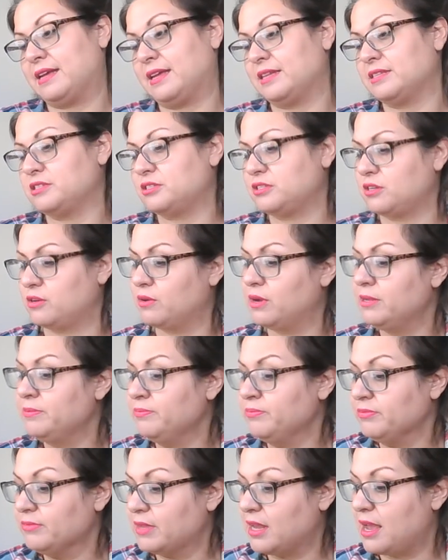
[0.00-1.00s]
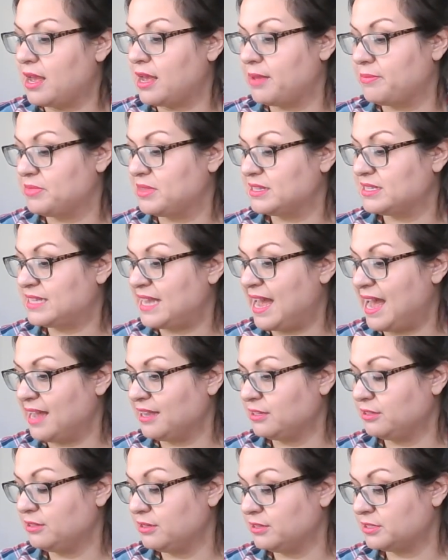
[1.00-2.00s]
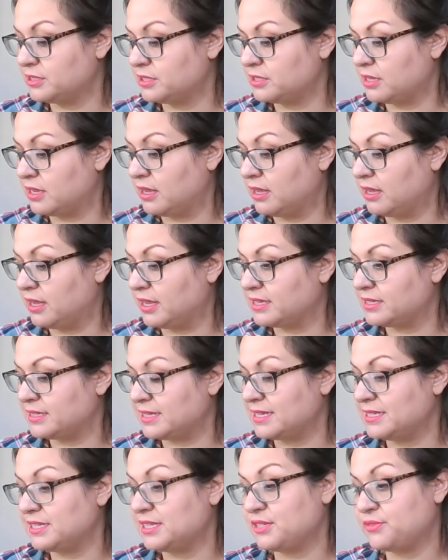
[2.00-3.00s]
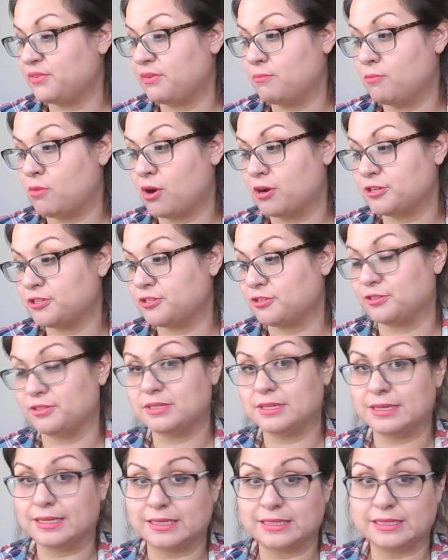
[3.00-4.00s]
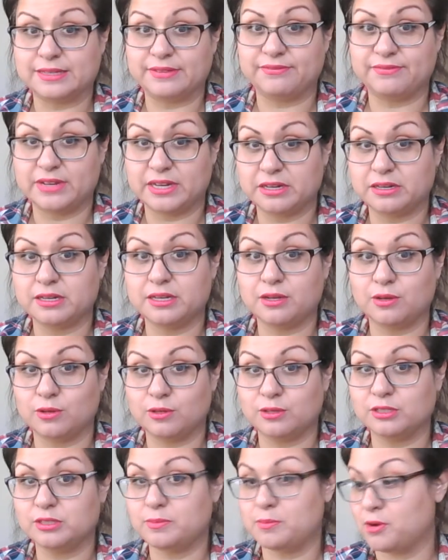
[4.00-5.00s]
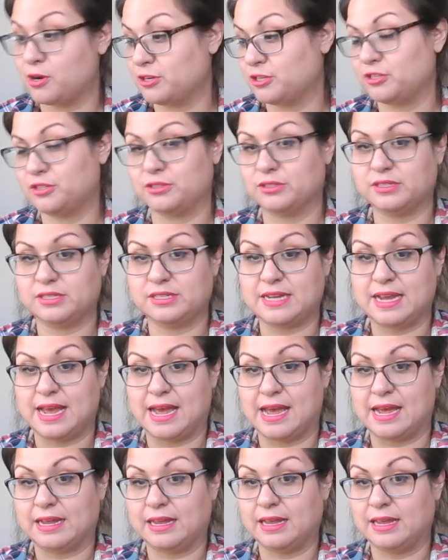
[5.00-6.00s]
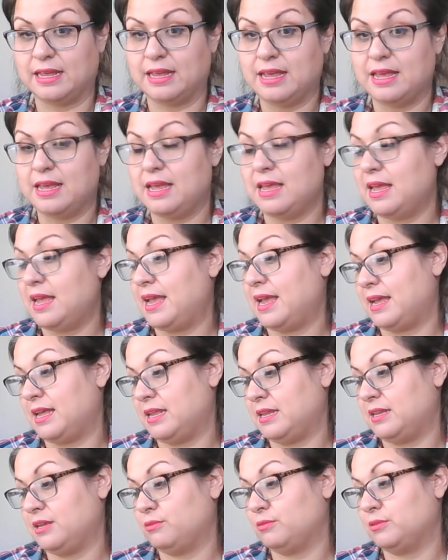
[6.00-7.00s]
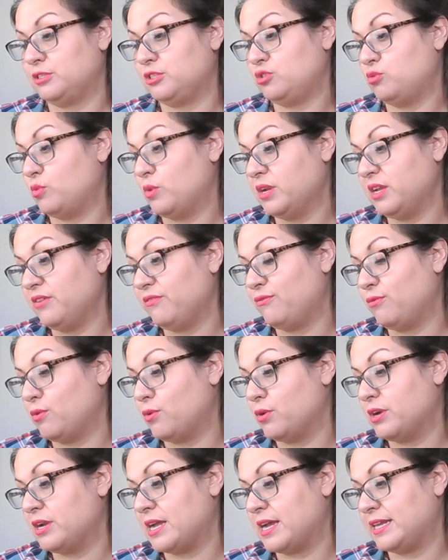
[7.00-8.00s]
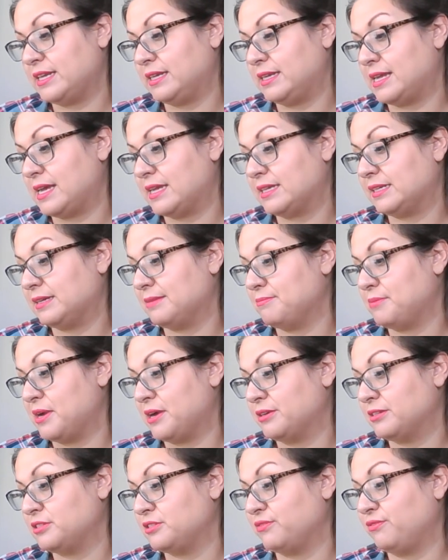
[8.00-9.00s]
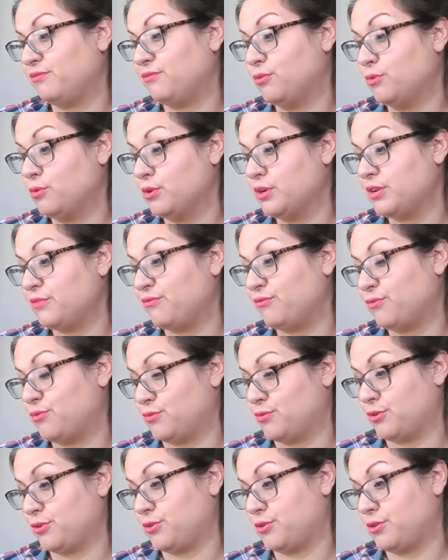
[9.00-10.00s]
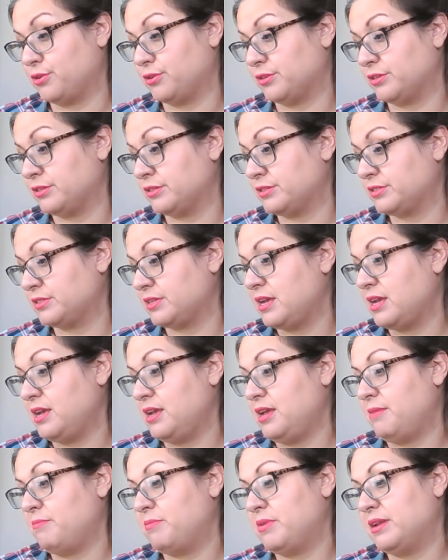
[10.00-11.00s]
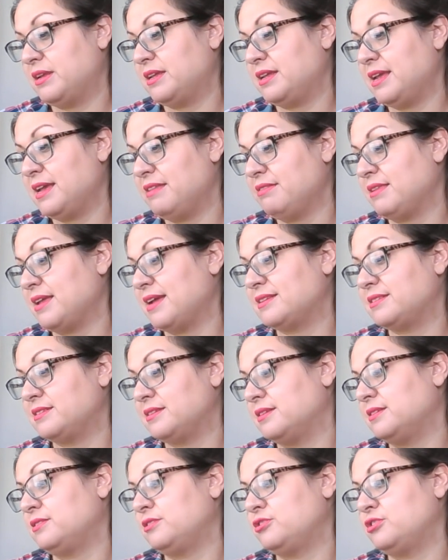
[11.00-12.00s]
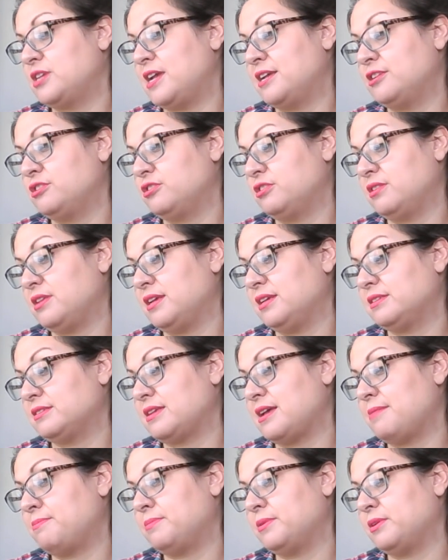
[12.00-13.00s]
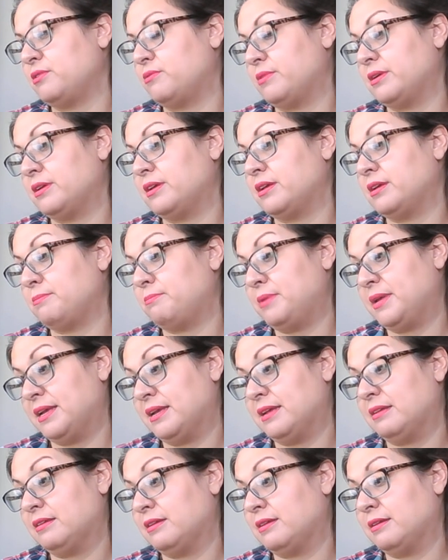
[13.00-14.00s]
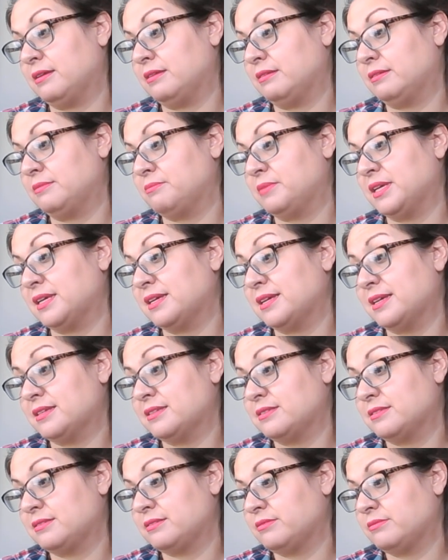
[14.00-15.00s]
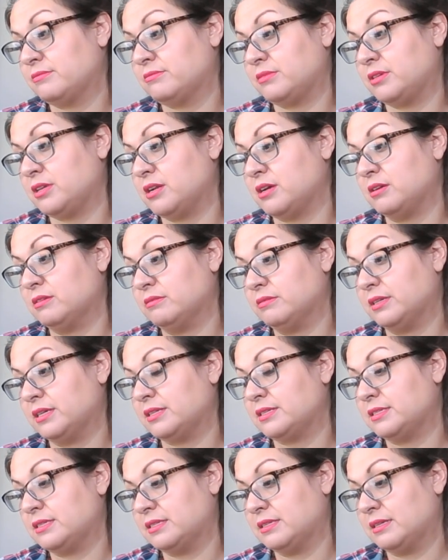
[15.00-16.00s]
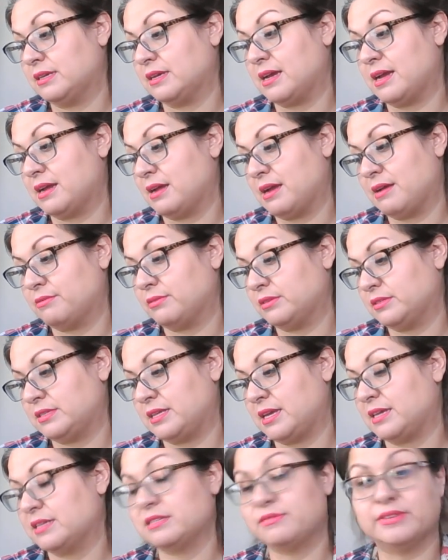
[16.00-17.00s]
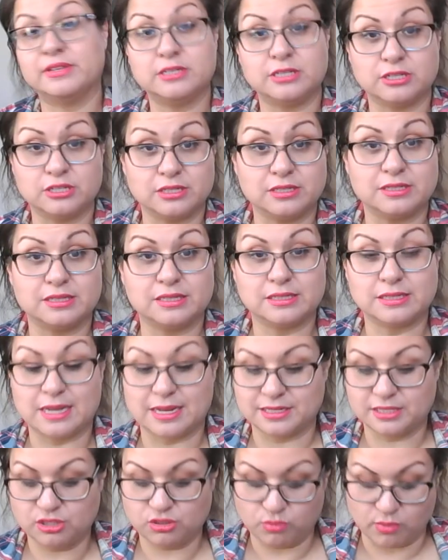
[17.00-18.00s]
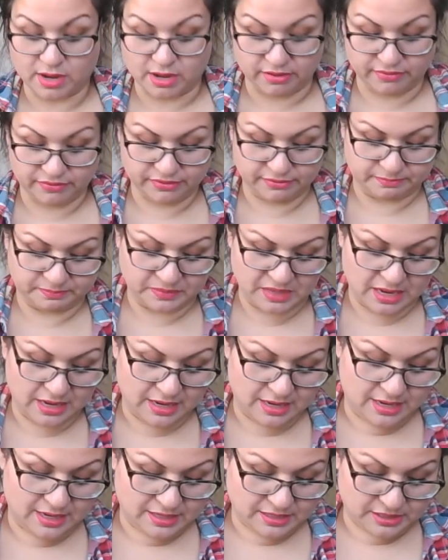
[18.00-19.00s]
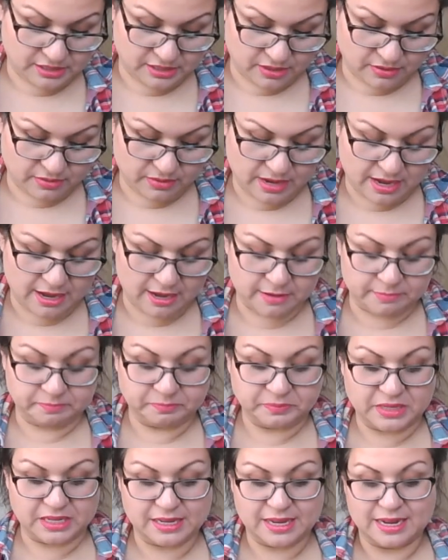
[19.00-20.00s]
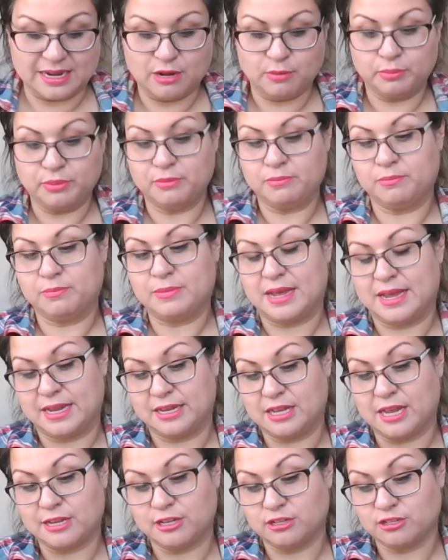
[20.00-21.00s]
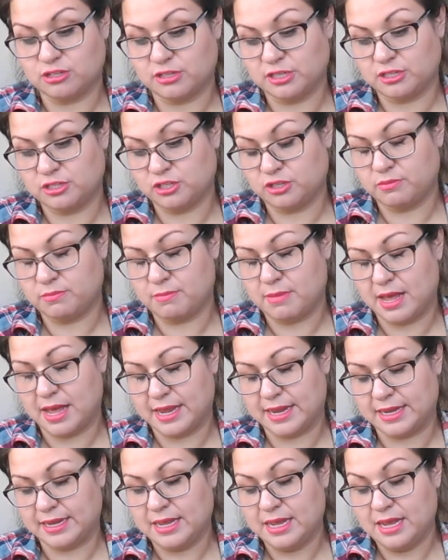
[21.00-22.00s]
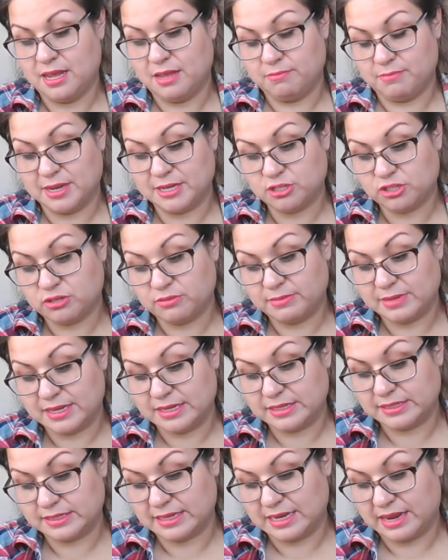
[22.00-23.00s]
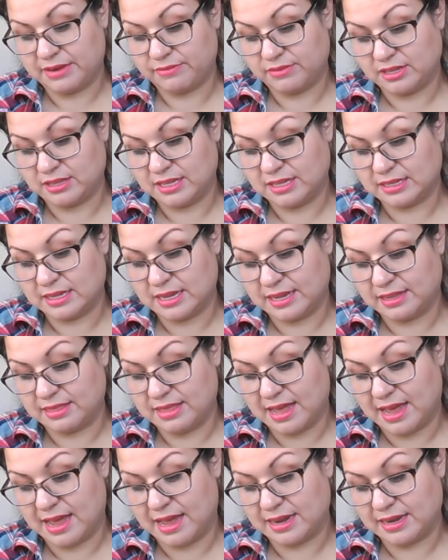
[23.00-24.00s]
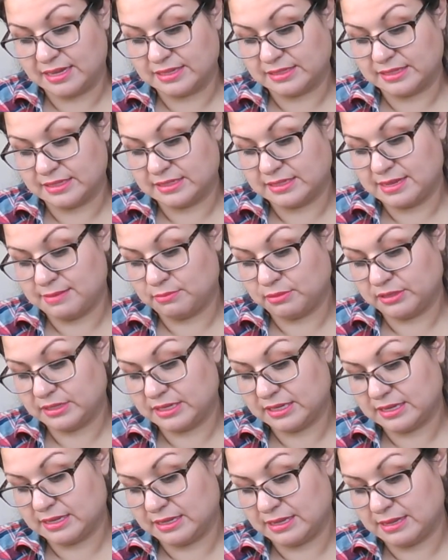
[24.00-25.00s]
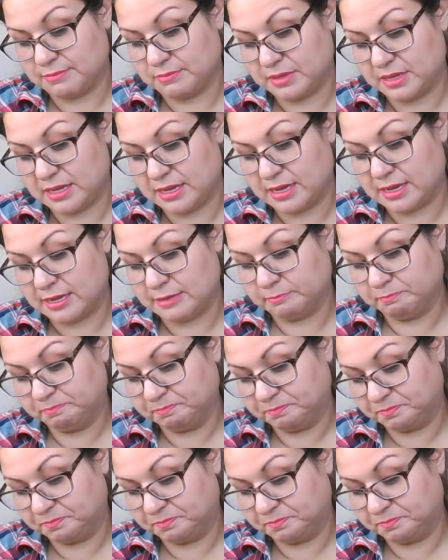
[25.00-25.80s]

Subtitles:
And so the tag looks, it says it's from Marshall's, and it's a very old Marshall's tag, and it was $24.99 compared to $44. But again, that does change things up a bit, because you know, it's, I would say it's vintage. It's a size 12. So again, I usually do my measurements and everything like that. It's assembled in Colombia.